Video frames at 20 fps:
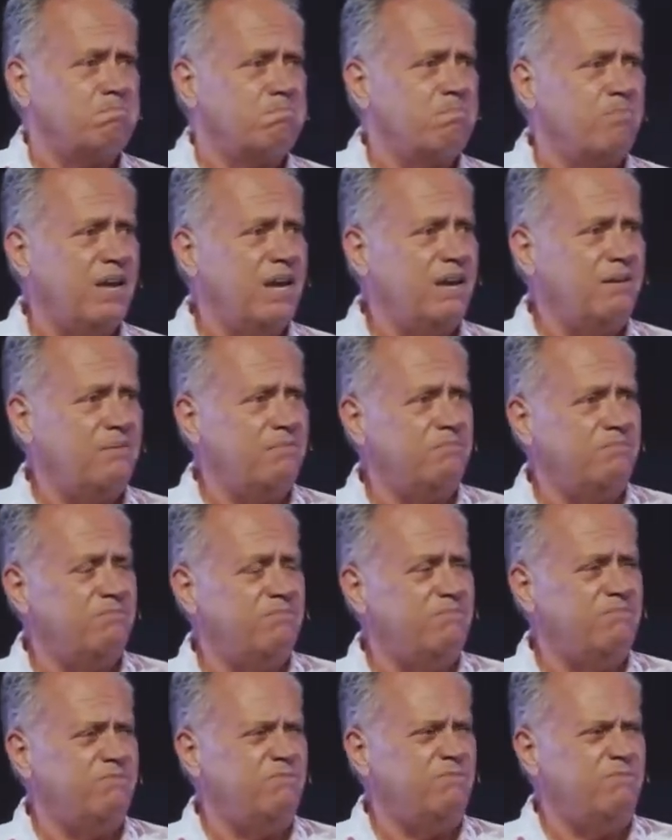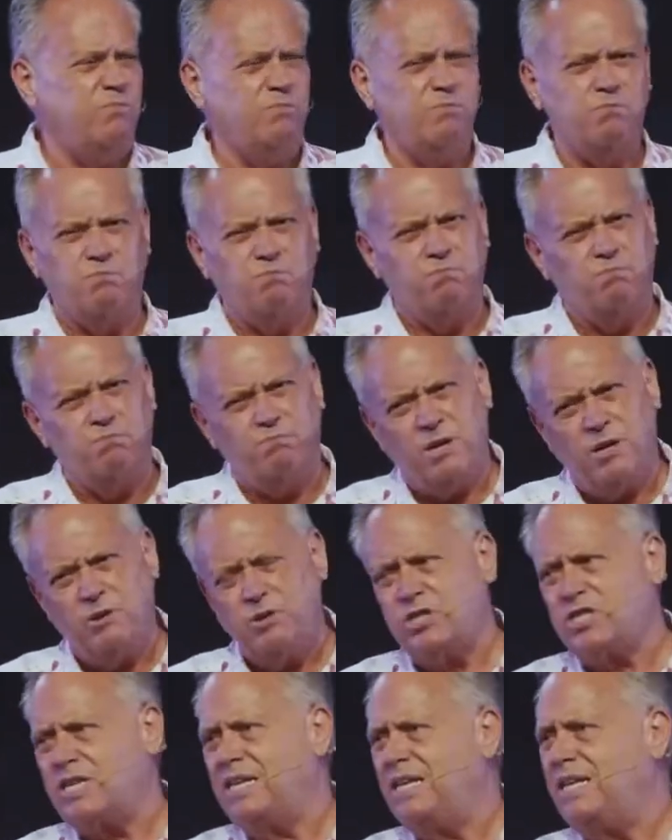they're
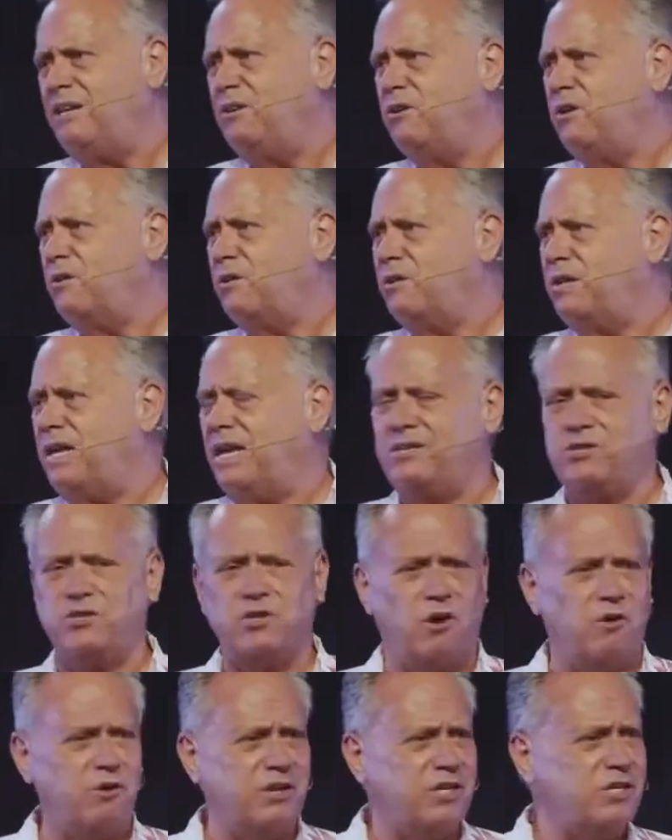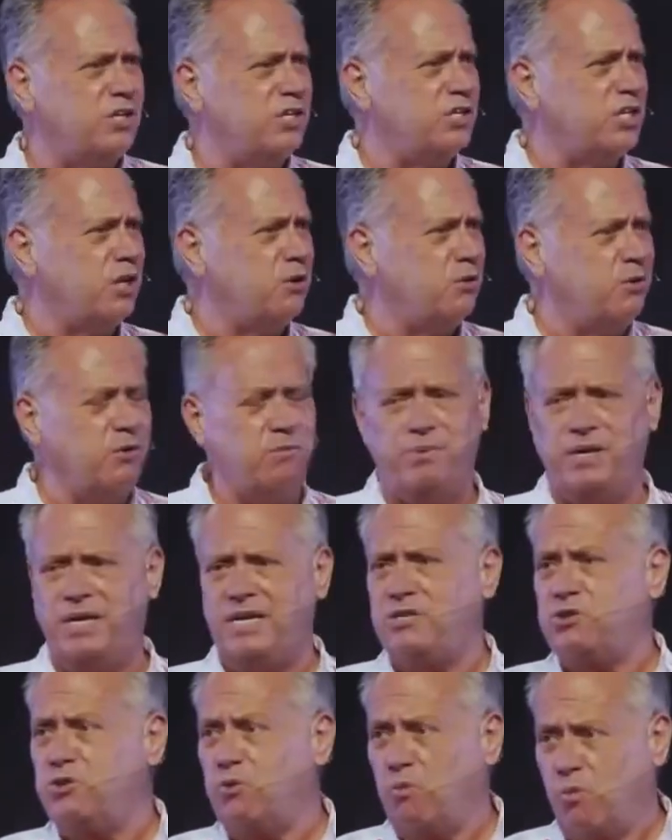mostly not as honest as they could be
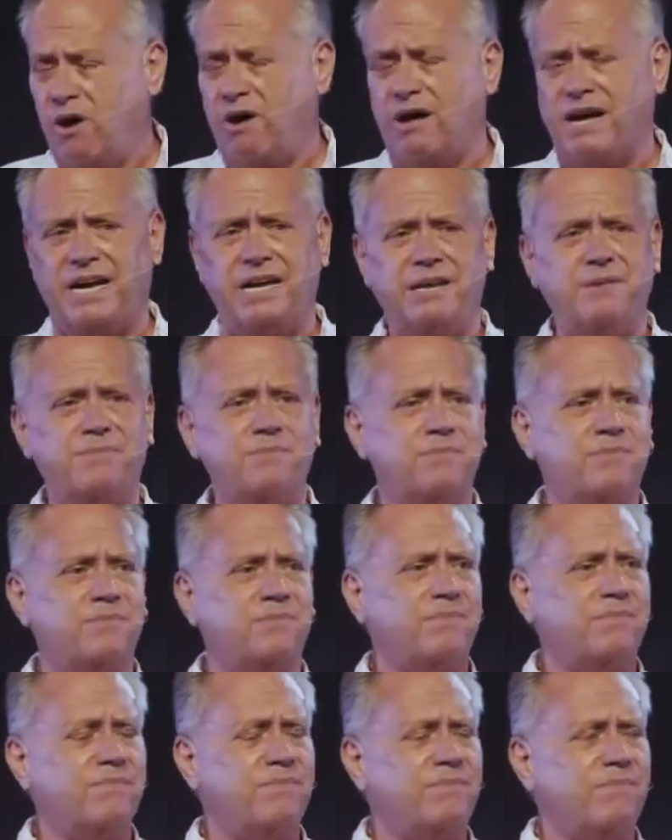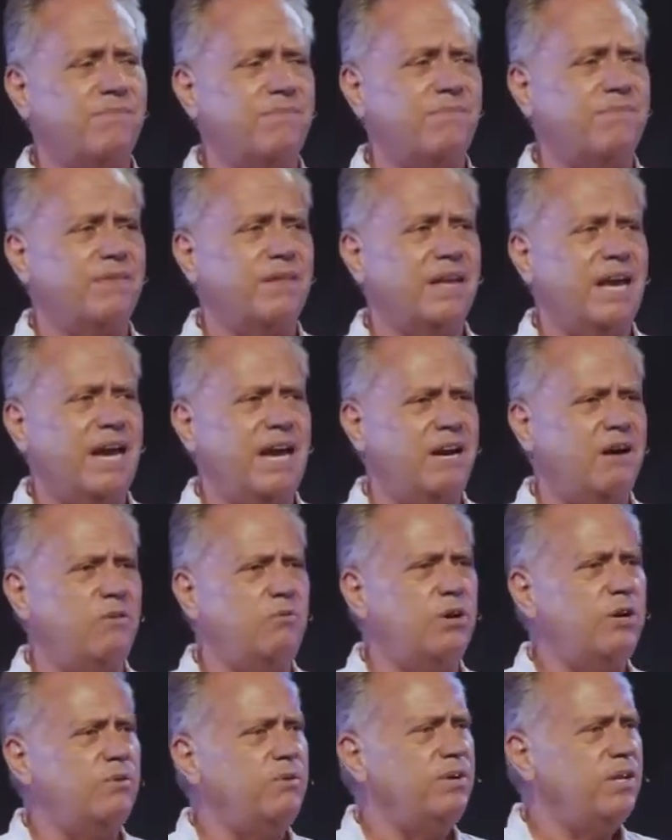as to why. And I
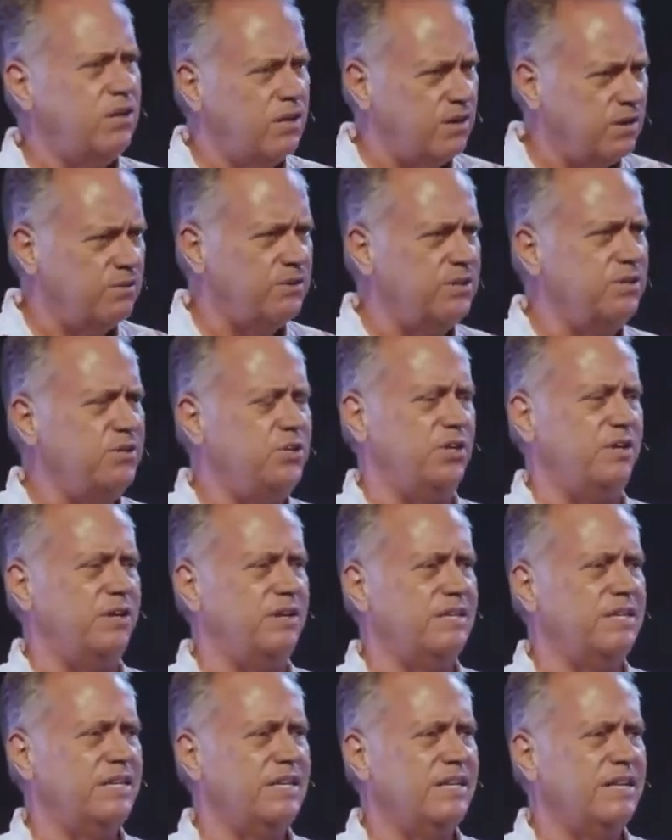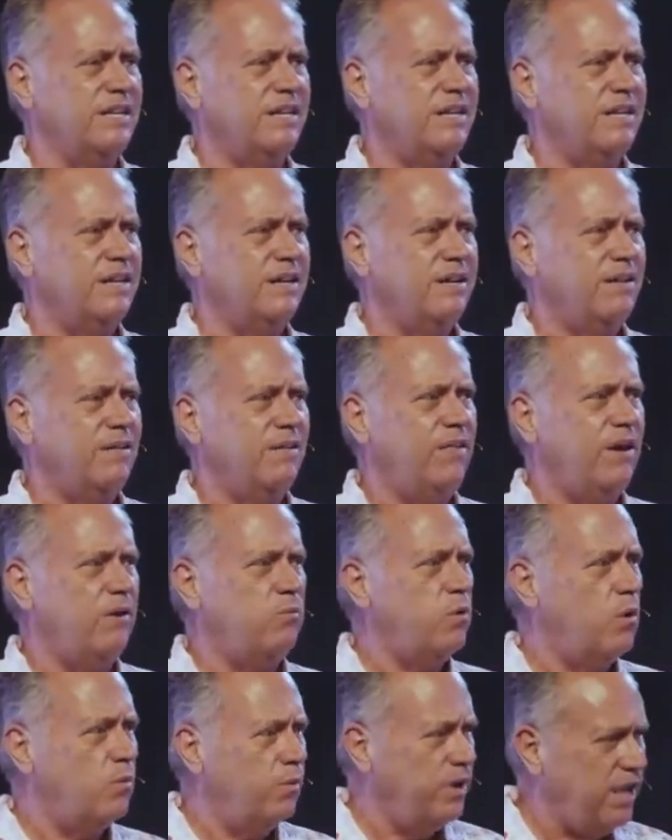want to encourage you that
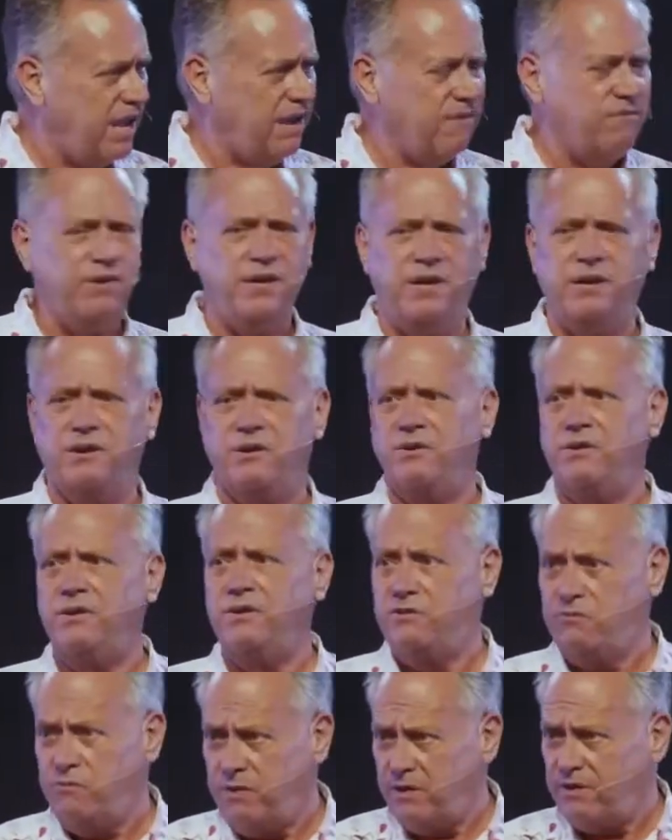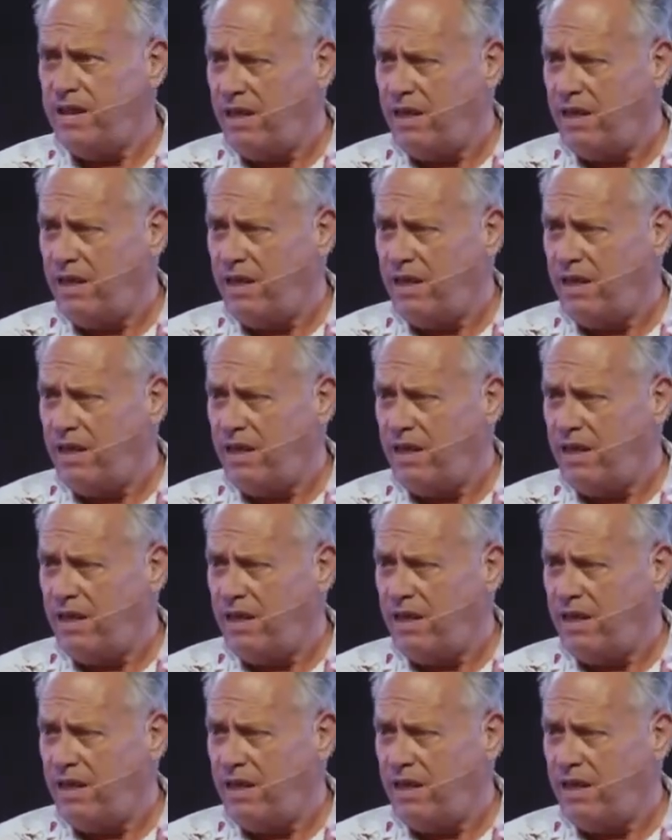what we have here is very